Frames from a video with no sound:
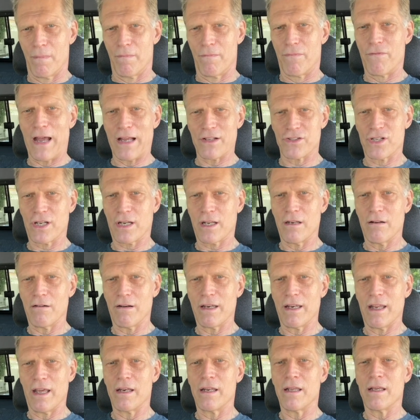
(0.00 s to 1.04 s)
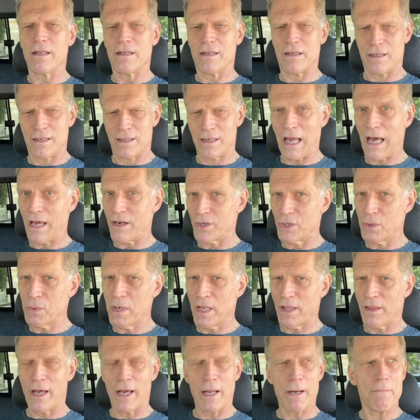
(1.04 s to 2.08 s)
Fat, Sick, and Nearly Dead, not
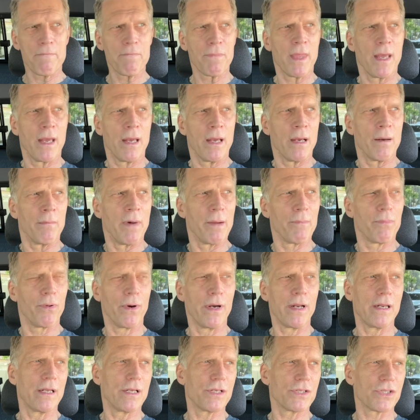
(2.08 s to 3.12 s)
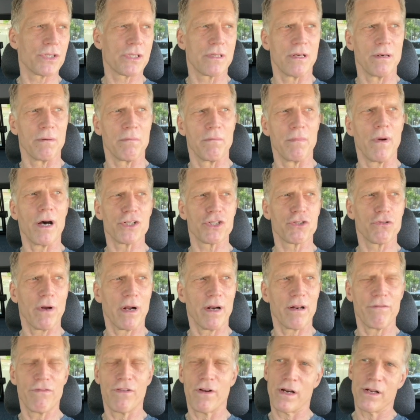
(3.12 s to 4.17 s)
doing that. My point is, the
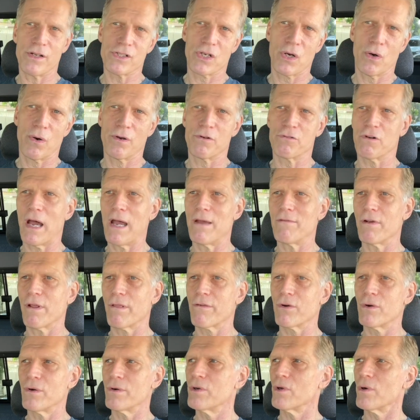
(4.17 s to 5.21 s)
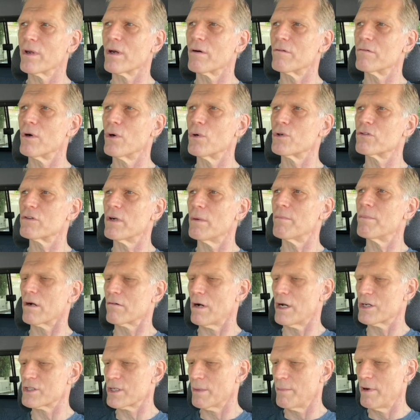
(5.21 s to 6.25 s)
Australian fellow is driving through, doing a road trip
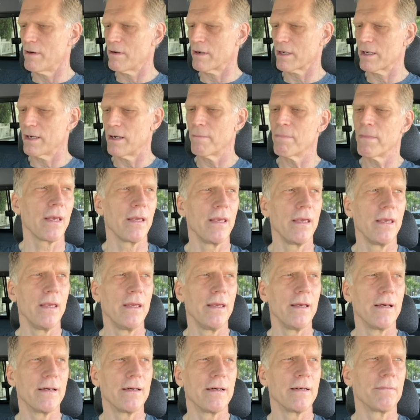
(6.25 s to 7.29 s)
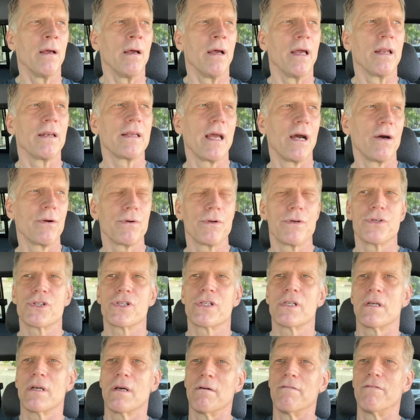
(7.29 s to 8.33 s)
across America. He
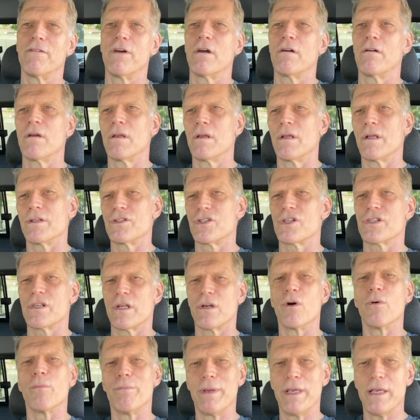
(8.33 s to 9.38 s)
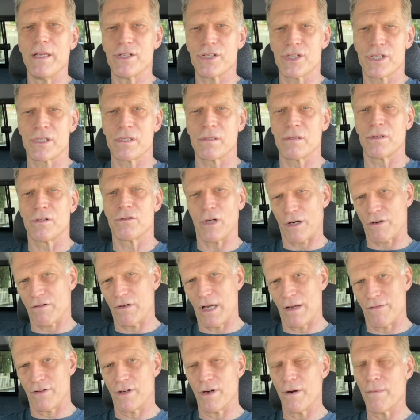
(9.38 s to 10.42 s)
encounters just an obese truck
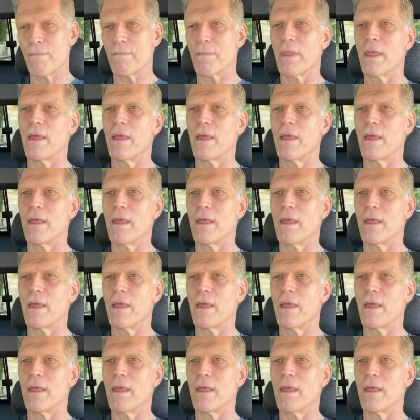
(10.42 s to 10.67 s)
driver.